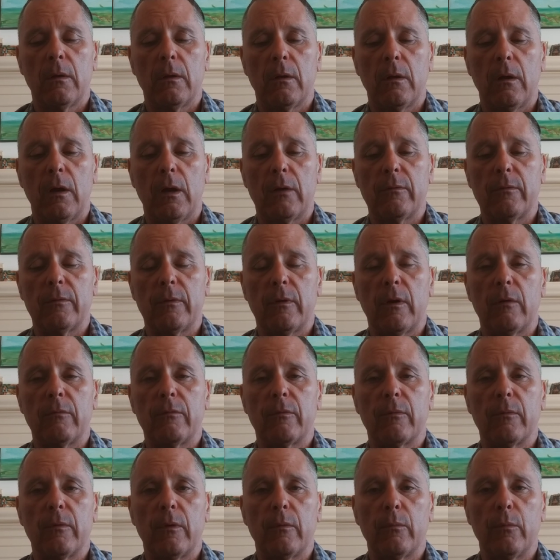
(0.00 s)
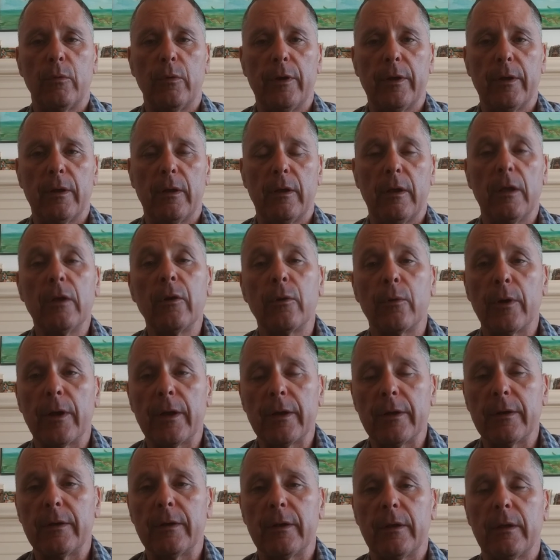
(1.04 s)
I've
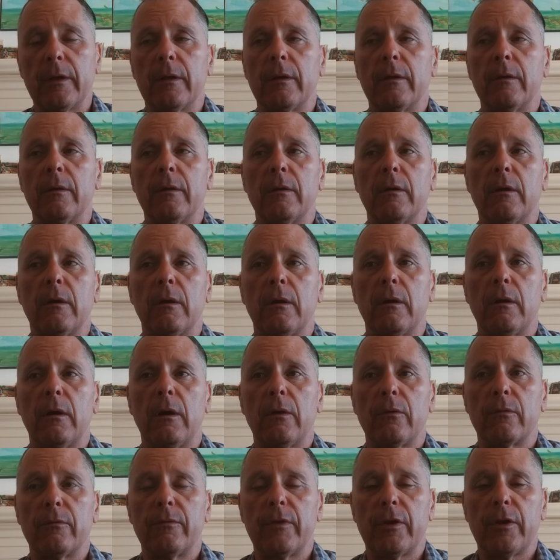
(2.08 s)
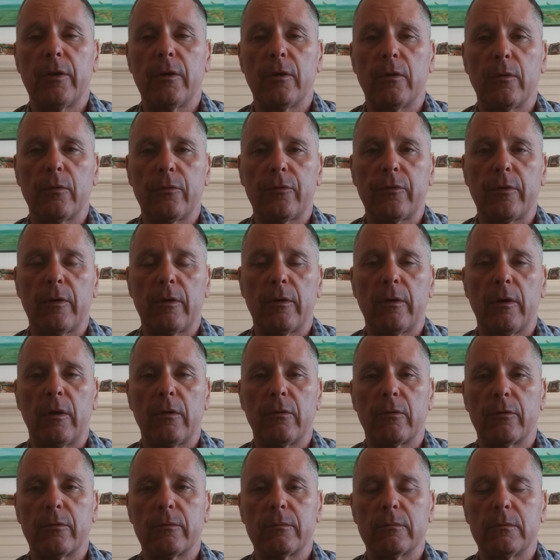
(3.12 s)
reiterated in other videos on
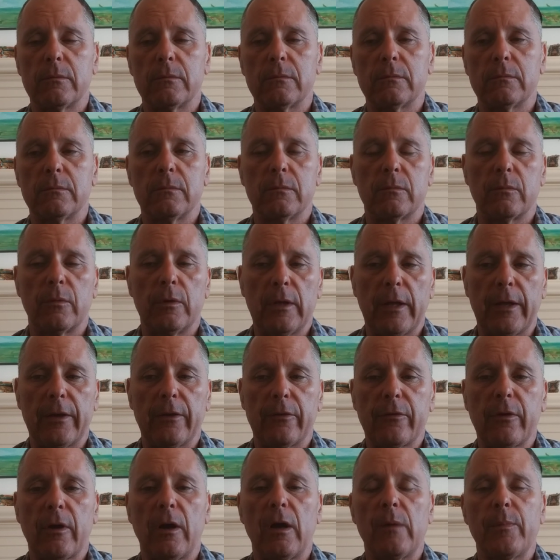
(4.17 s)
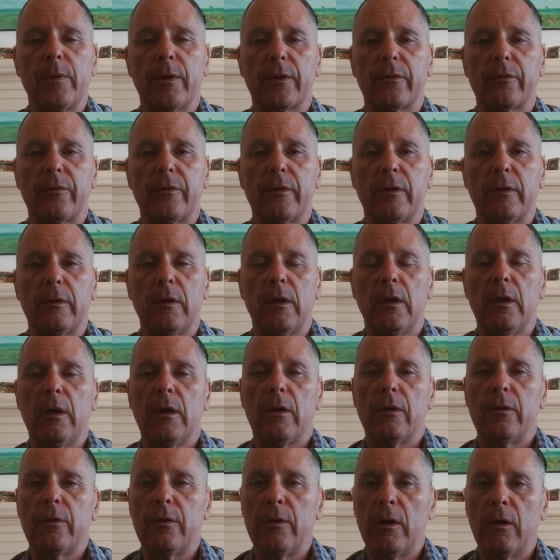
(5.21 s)
other related topics, that
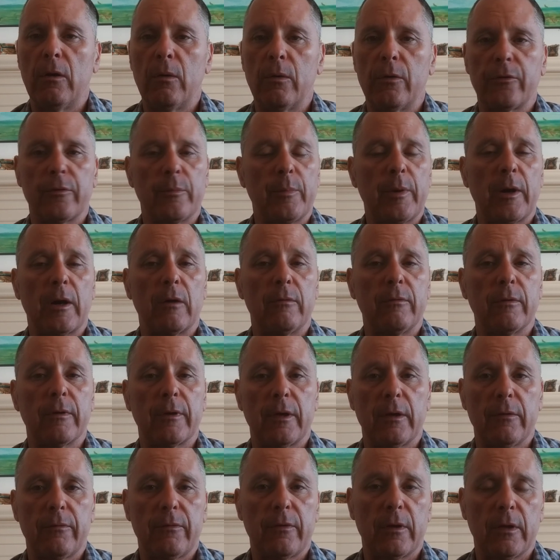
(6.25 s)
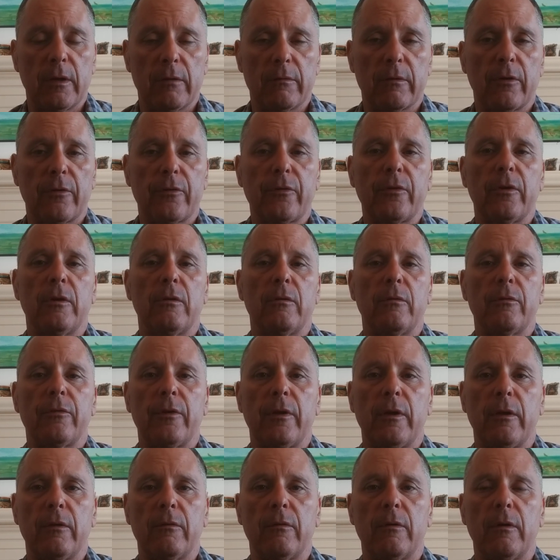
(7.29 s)
know is a powerful gift to give ourselves,
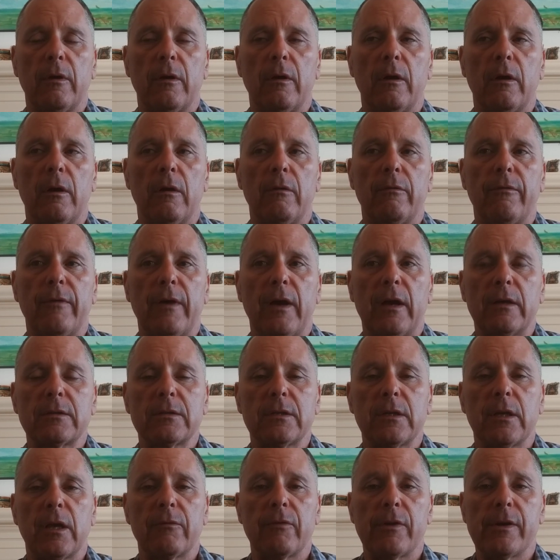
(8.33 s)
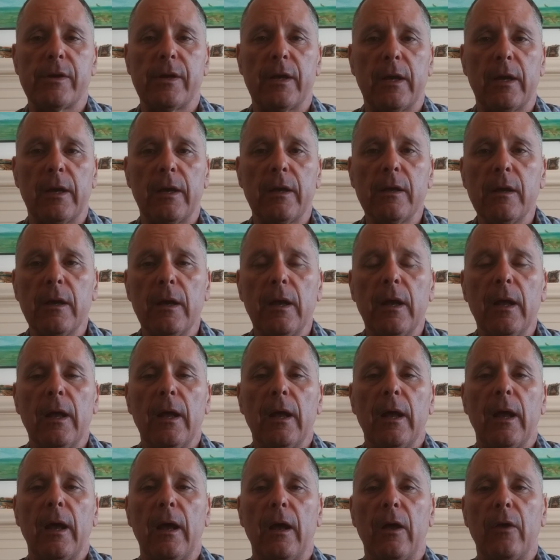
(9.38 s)
and fasting every day
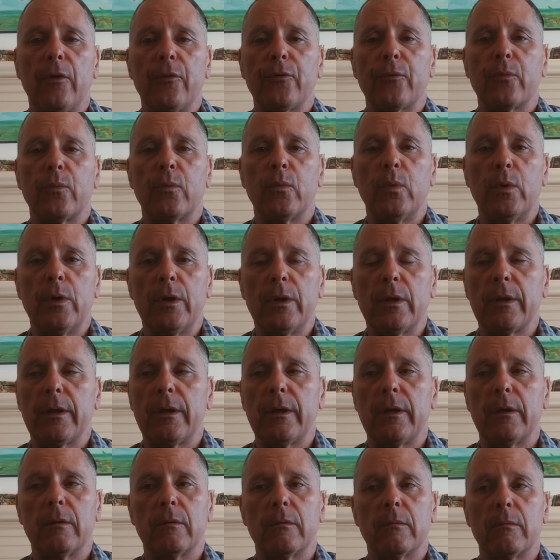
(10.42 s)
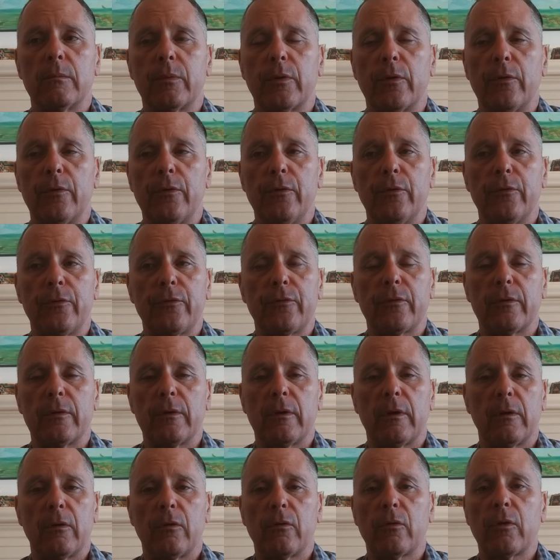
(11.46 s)
has really produced
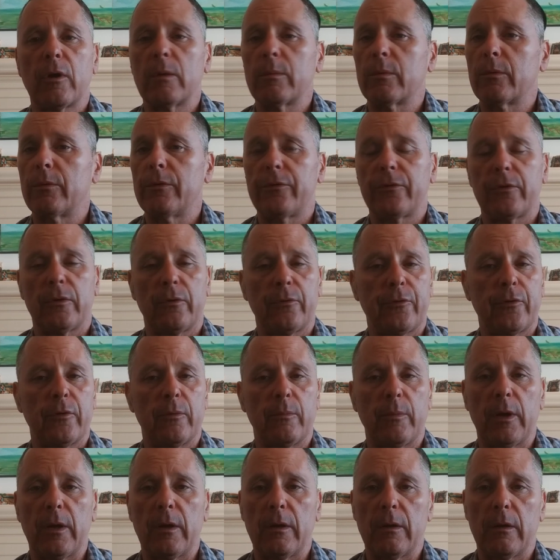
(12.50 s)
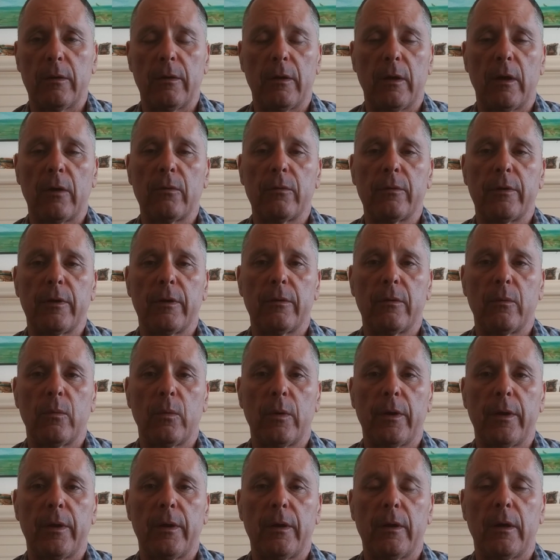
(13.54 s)
incredible results in me, not only in the
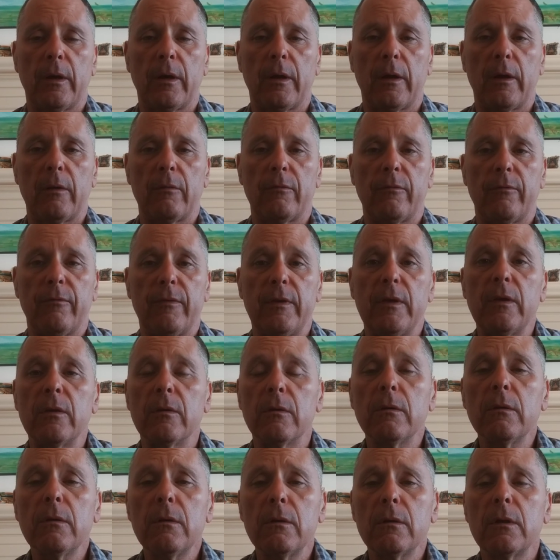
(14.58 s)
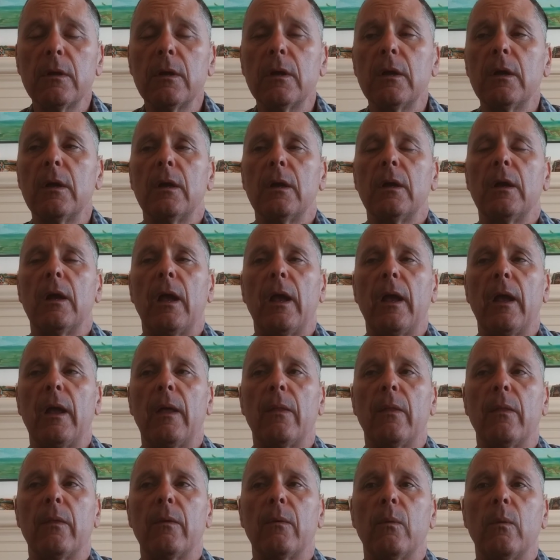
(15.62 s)
way I feel
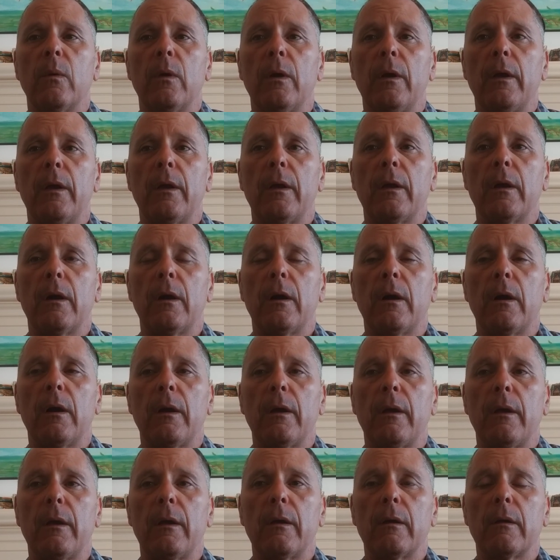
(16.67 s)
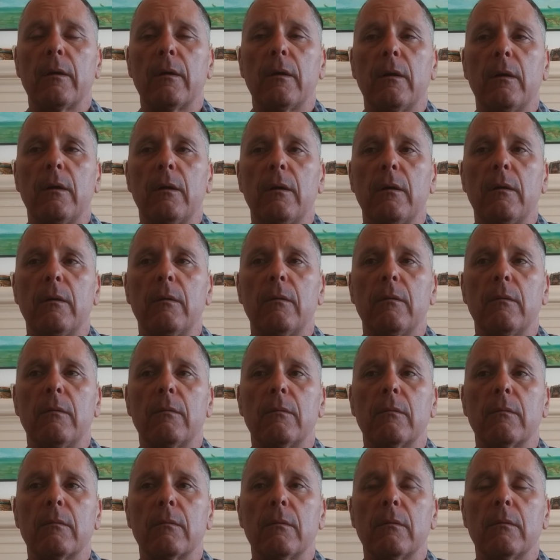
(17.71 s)
and the way I
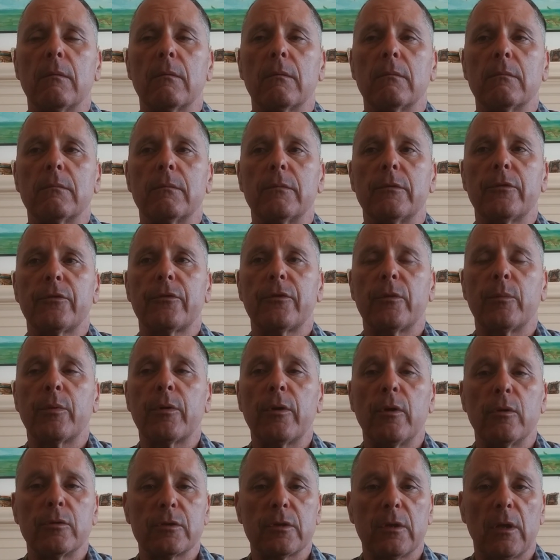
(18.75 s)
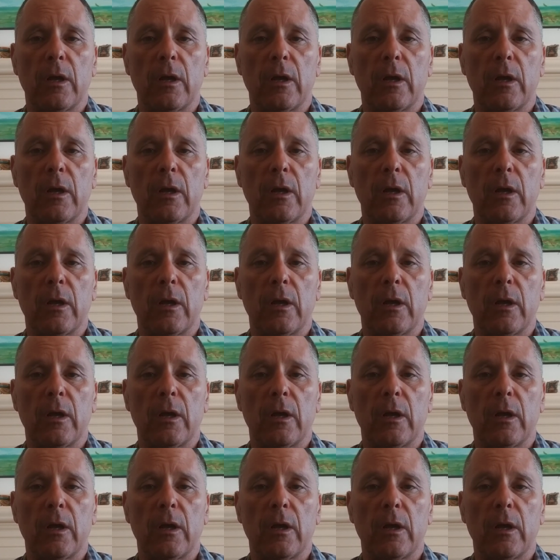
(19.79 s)
just approach